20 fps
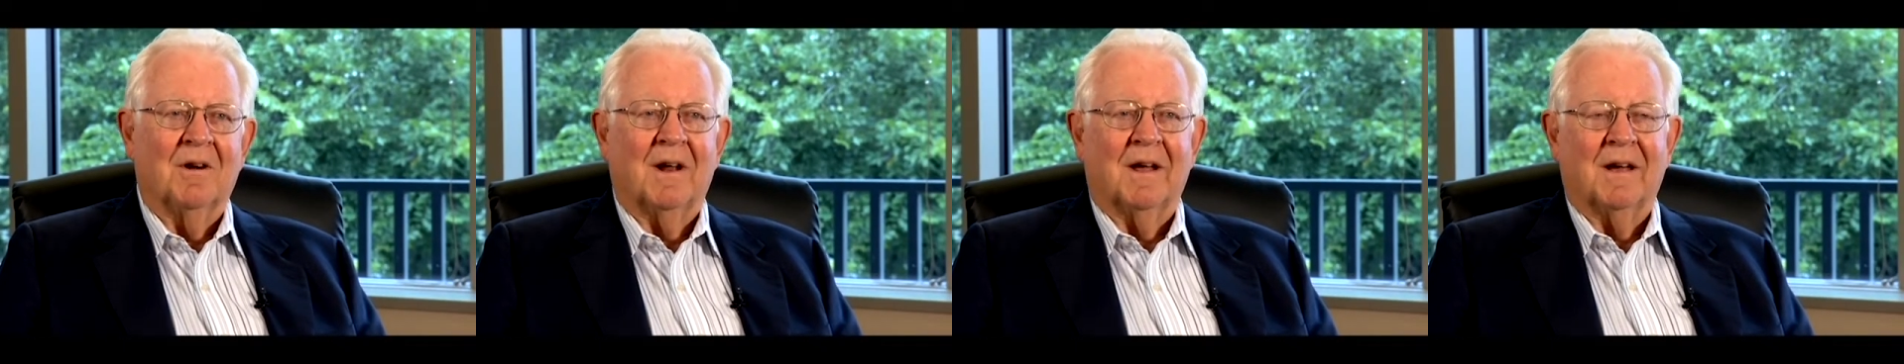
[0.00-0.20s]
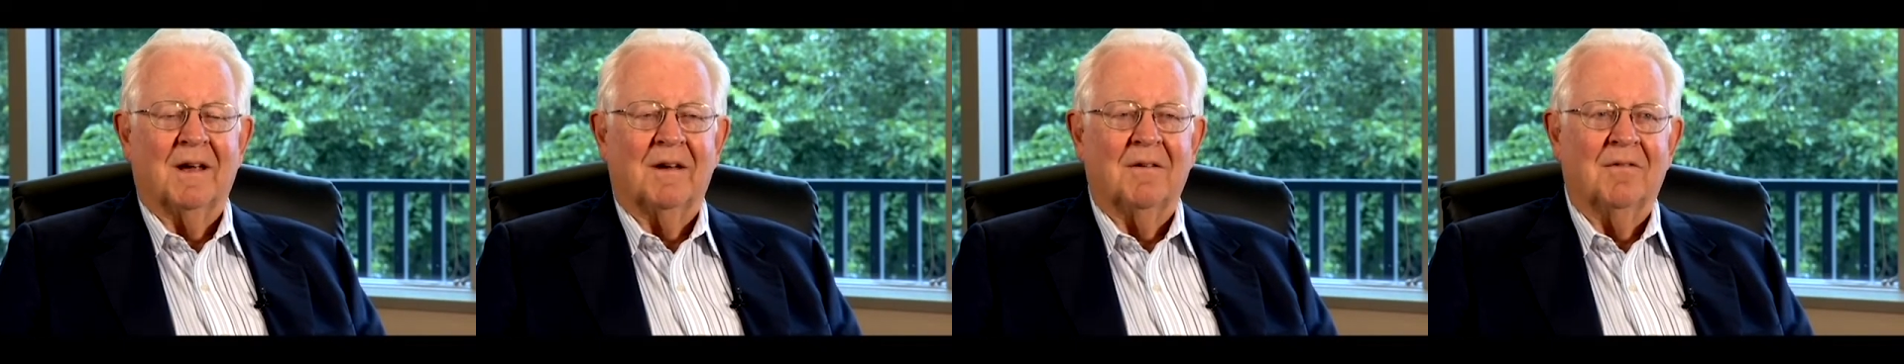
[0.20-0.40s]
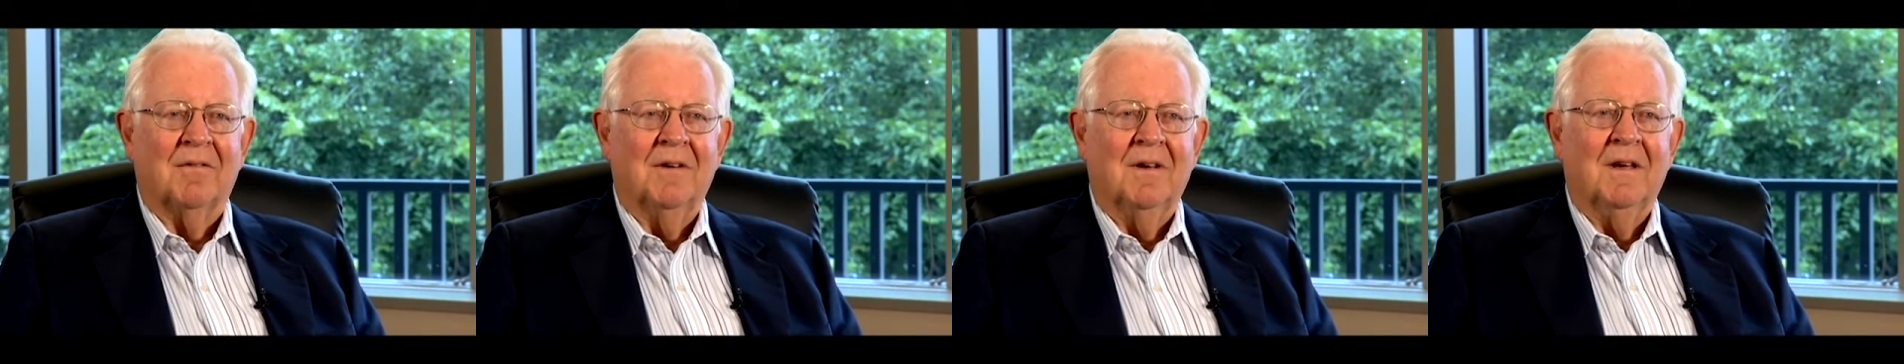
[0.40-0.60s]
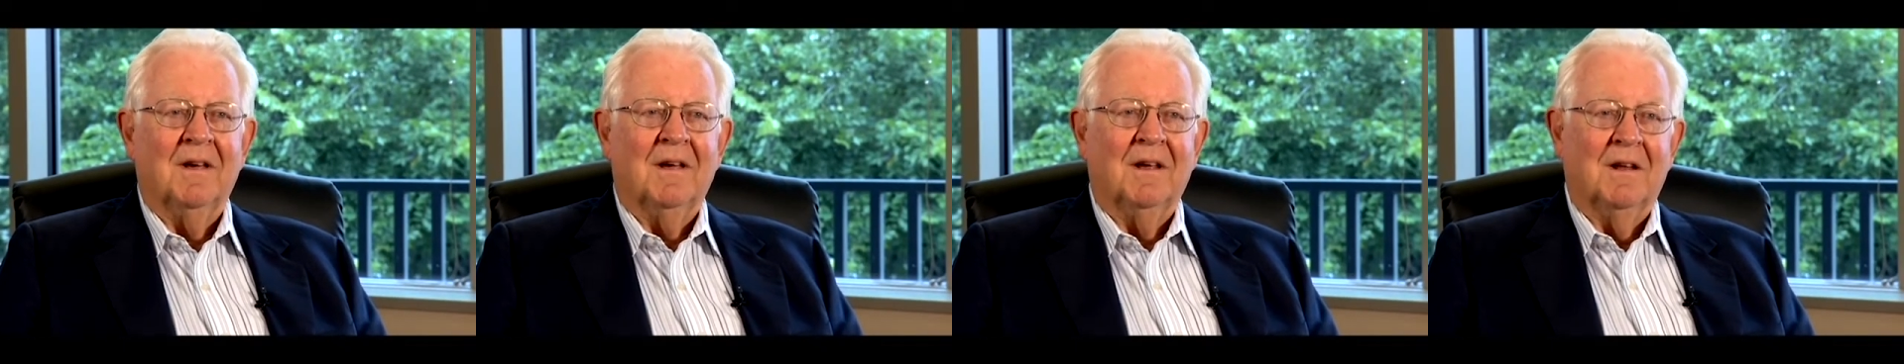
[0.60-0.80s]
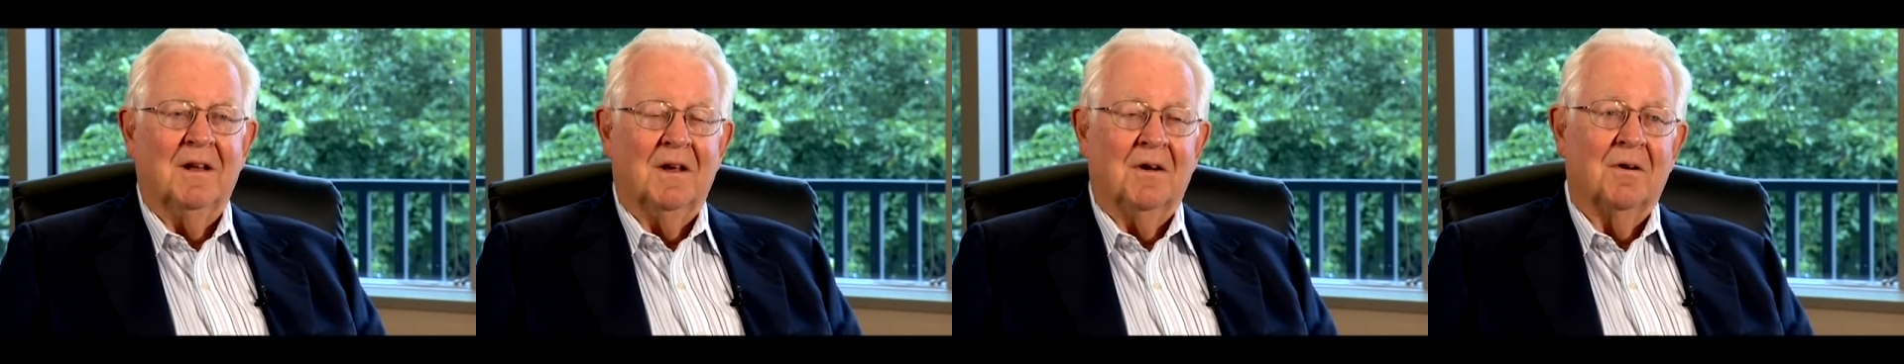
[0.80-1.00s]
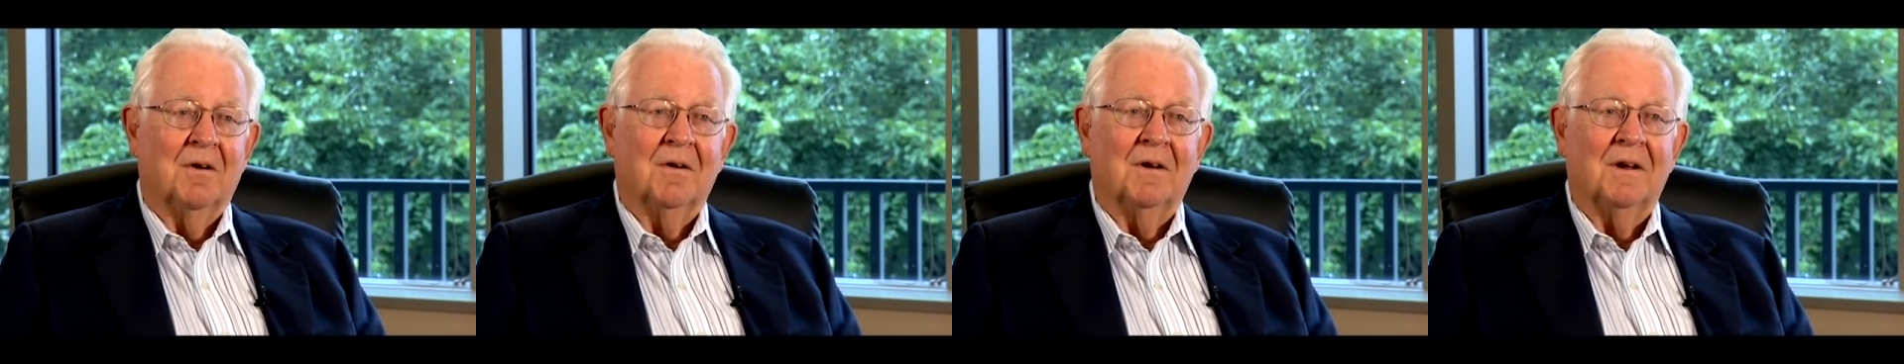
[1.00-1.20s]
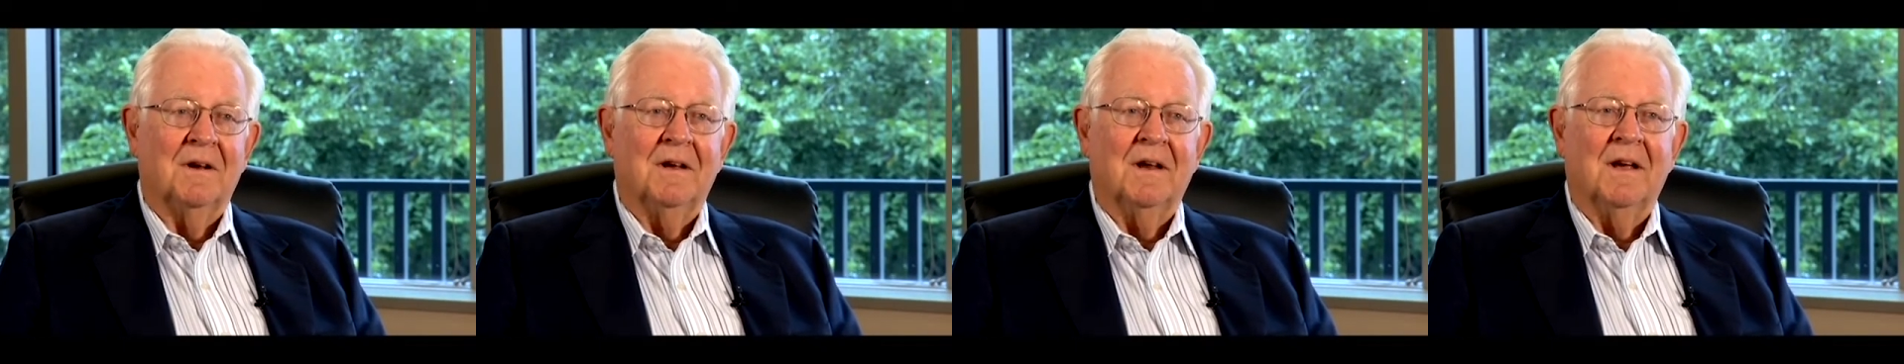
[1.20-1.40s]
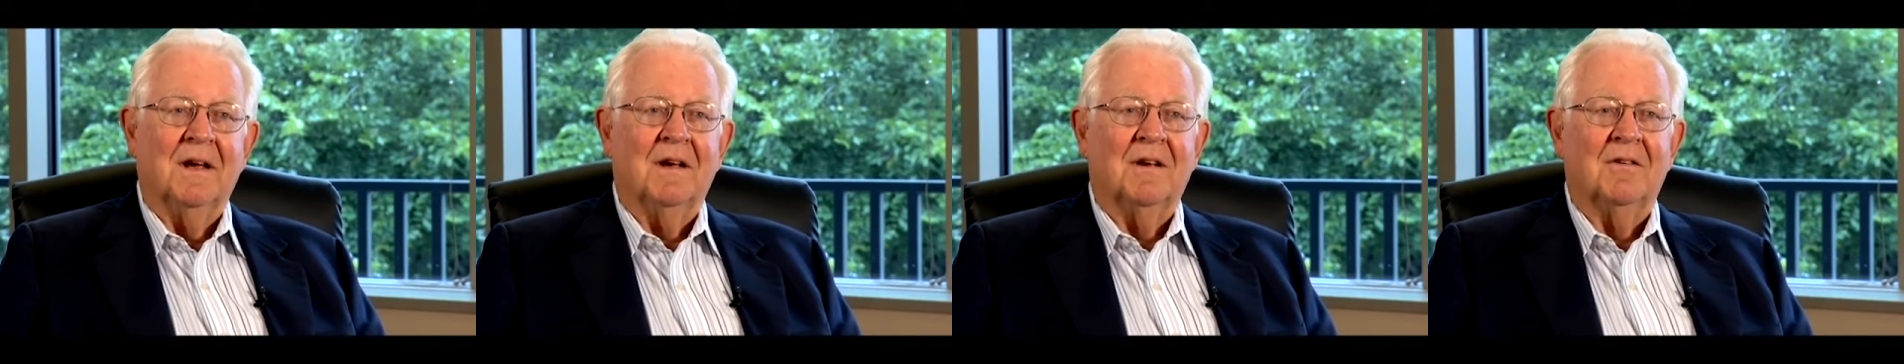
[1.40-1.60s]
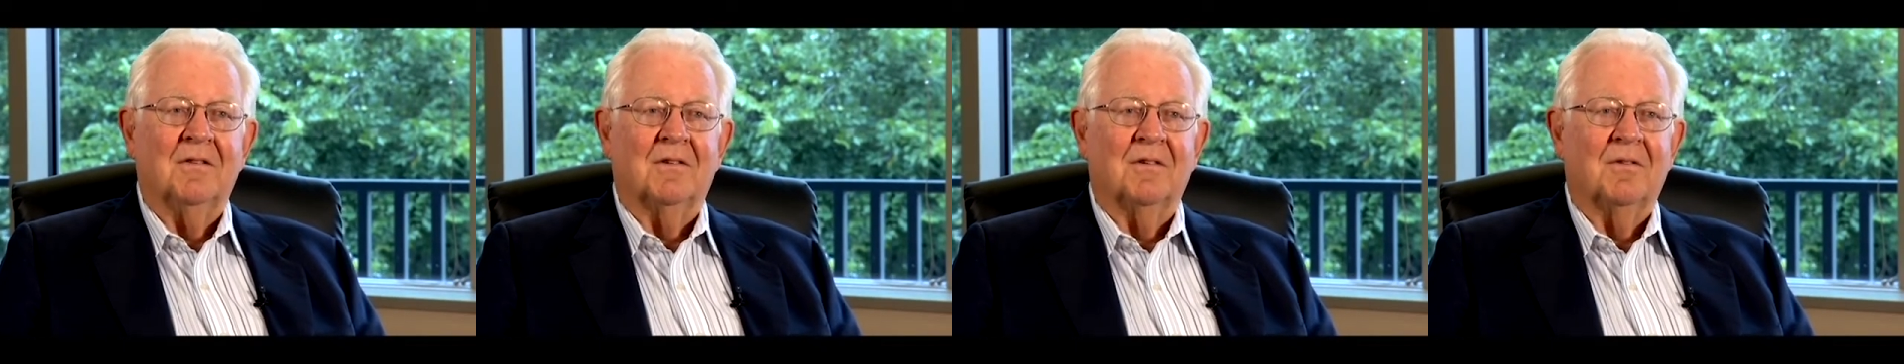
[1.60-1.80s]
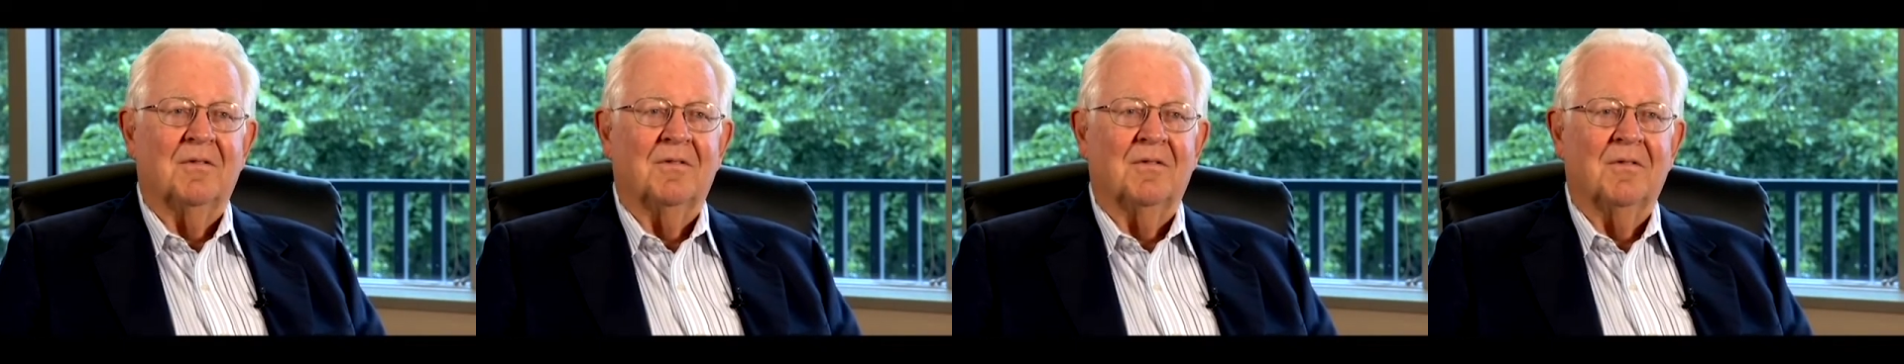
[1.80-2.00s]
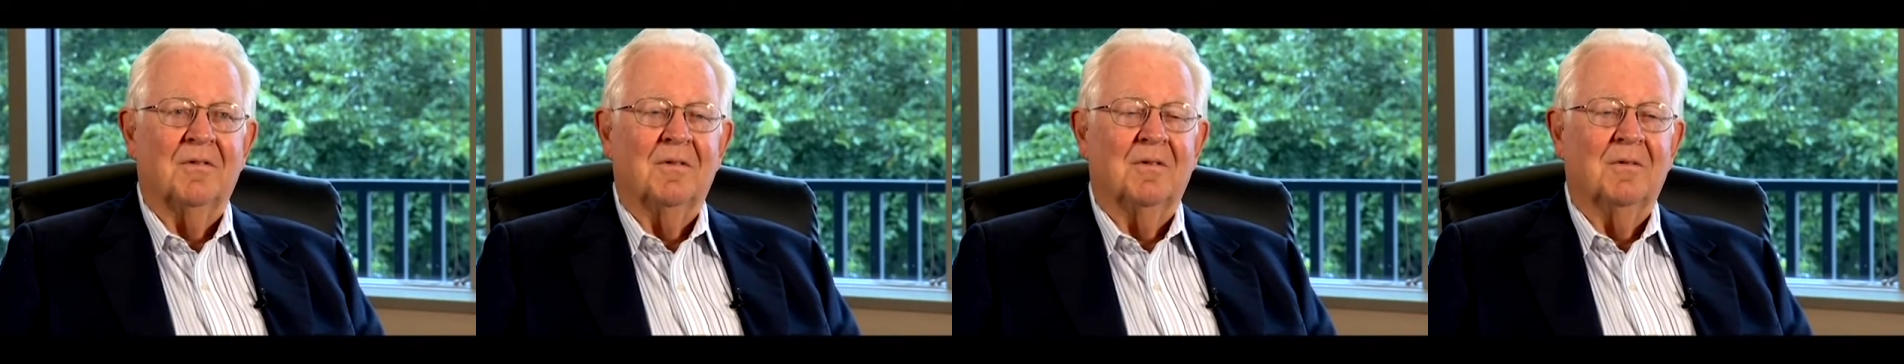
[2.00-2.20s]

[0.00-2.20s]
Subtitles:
like if in the early days, if